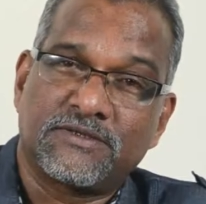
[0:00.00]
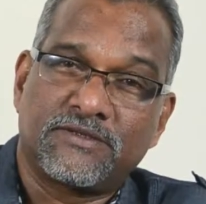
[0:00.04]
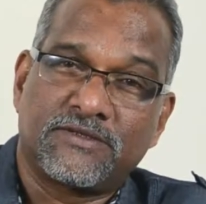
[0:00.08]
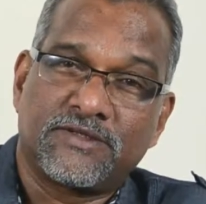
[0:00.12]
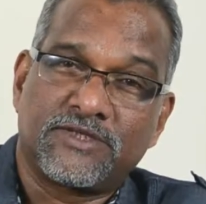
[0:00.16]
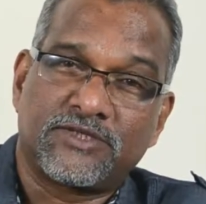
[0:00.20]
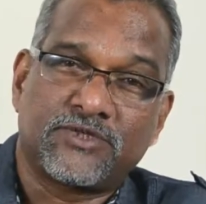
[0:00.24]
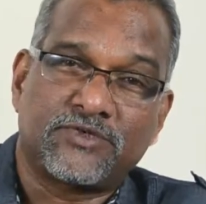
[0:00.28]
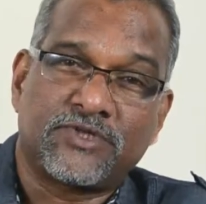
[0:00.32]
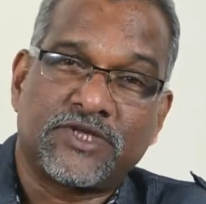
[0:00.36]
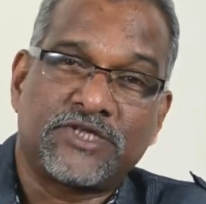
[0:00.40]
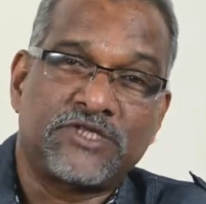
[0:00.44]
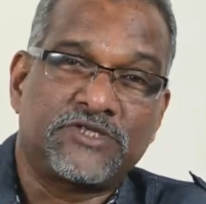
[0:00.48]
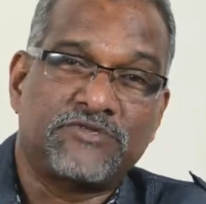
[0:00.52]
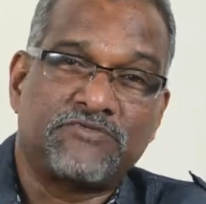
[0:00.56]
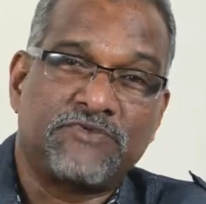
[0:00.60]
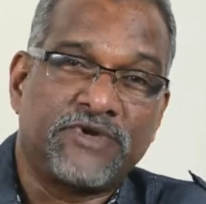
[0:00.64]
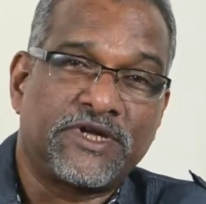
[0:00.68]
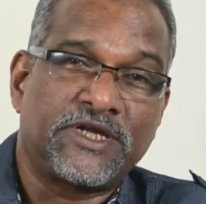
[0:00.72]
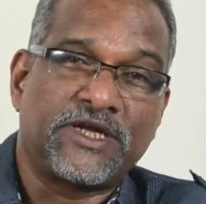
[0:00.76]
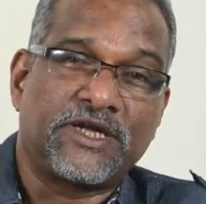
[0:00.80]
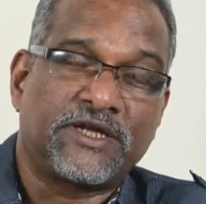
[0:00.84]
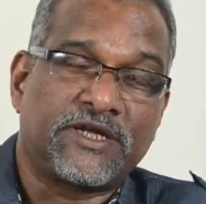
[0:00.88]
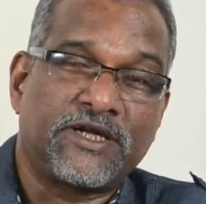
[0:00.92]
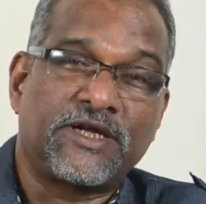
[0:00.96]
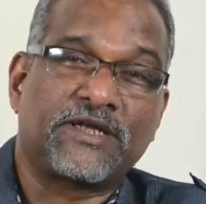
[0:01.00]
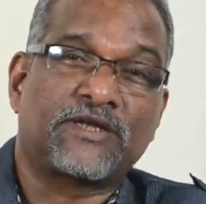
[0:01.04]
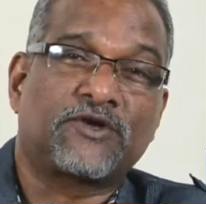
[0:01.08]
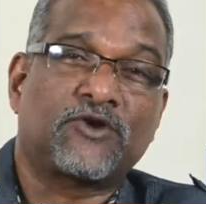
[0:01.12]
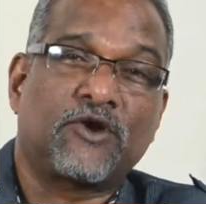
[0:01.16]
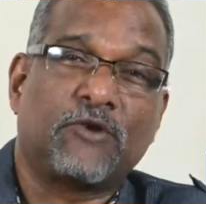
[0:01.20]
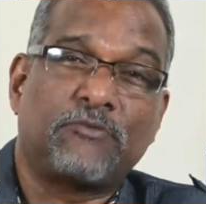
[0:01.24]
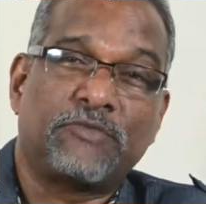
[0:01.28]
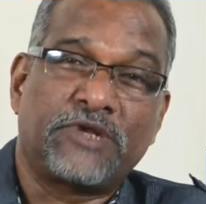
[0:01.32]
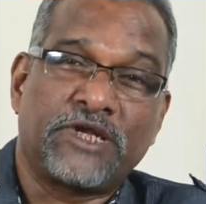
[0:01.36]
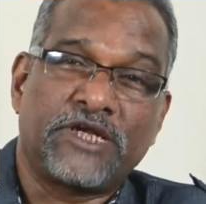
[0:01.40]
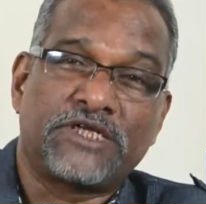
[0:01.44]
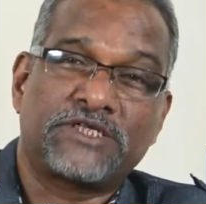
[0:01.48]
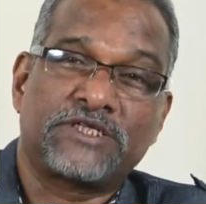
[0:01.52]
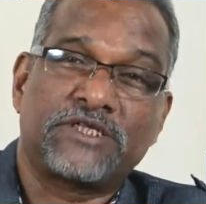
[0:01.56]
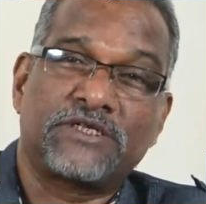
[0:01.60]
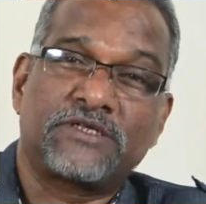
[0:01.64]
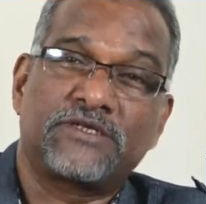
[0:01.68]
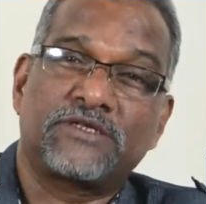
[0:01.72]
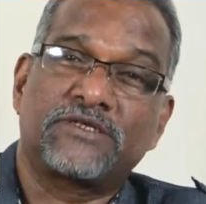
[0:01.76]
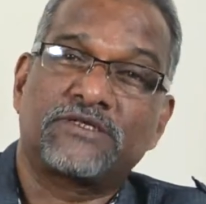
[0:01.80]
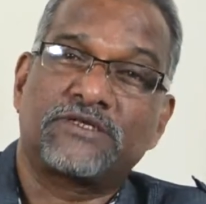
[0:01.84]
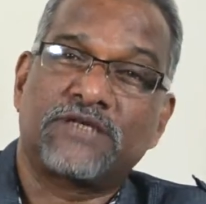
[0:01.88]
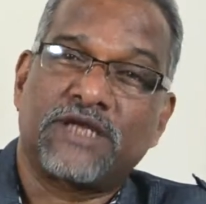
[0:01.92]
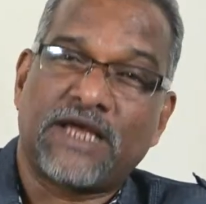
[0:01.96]
So that is where a rare
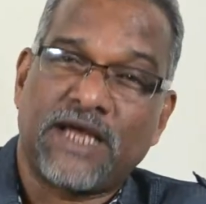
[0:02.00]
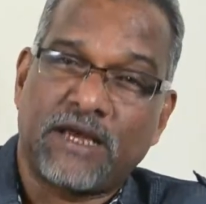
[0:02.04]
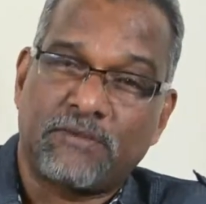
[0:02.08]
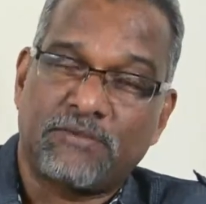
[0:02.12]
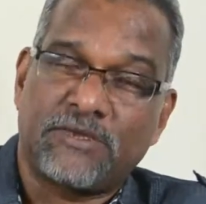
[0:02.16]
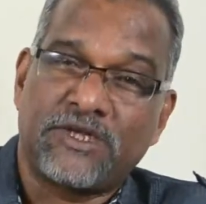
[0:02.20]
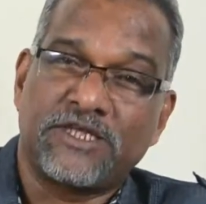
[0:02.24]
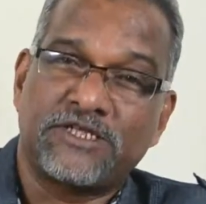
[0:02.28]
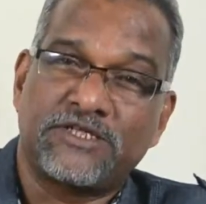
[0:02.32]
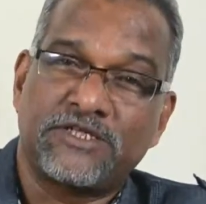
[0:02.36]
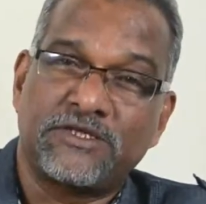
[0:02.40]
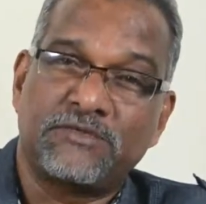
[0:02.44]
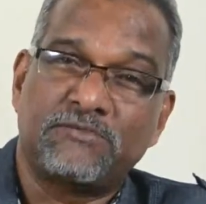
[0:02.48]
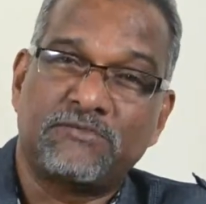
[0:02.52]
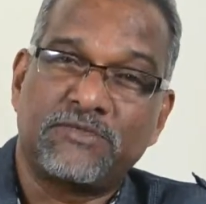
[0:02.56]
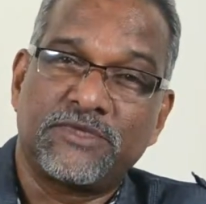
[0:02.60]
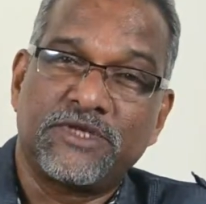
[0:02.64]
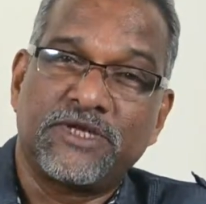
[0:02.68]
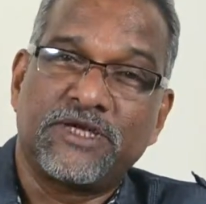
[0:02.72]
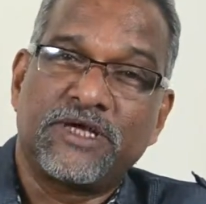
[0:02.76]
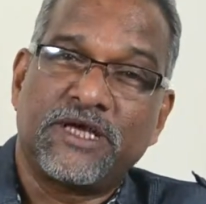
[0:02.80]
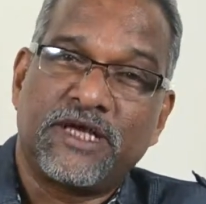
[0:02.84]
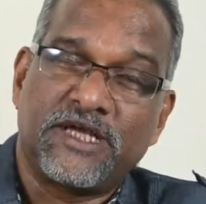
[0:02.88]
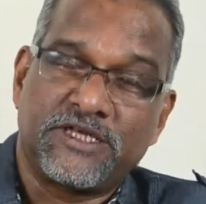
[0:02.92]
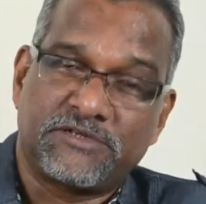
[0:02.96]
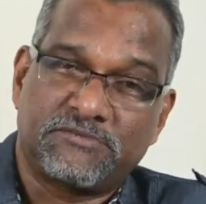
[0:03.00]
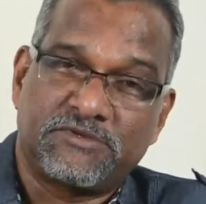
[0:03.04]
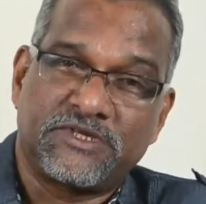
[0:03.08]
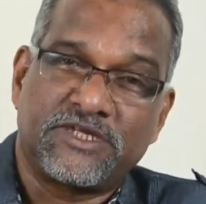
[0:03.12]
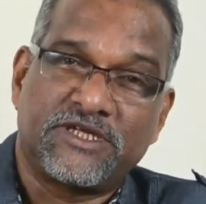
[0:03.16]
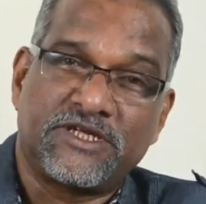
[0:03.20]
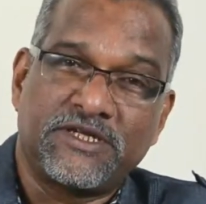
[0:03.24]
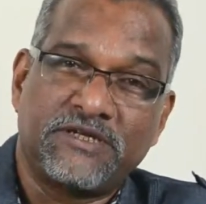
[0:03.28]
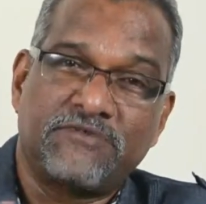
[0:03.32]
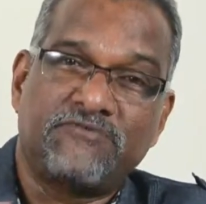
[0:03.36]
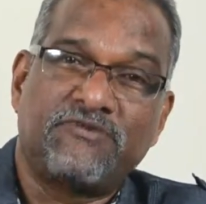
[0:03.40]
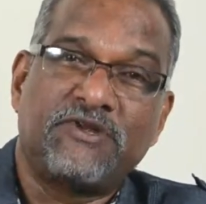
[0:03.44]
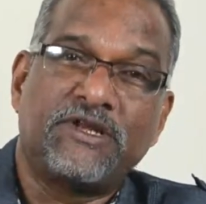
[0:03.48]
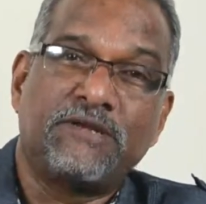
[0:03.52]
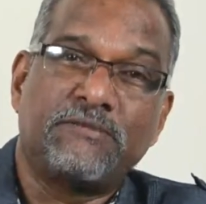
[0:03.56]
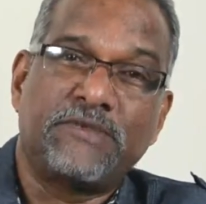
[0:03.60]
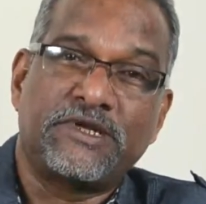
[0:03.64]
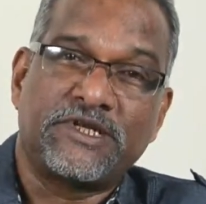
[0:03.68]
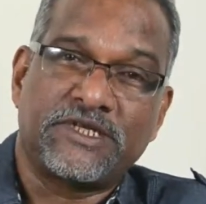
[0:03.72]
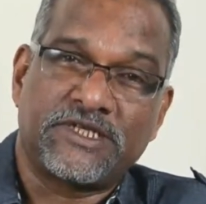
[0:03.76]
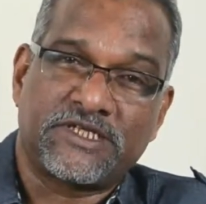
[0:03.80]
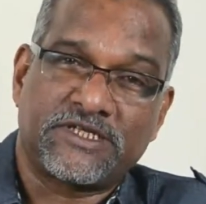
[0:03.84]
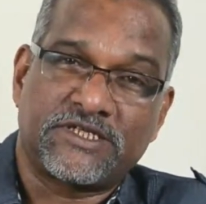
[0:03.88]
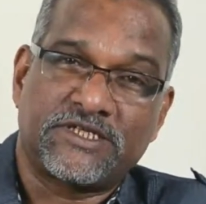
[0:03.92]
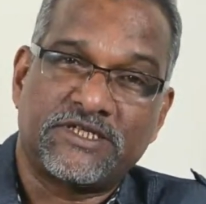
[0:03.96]
combination happens, in especially in film
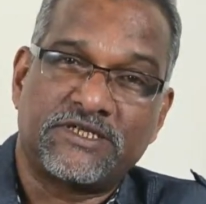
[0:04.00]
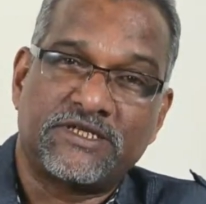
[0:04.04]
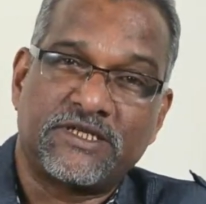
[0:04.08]
industry.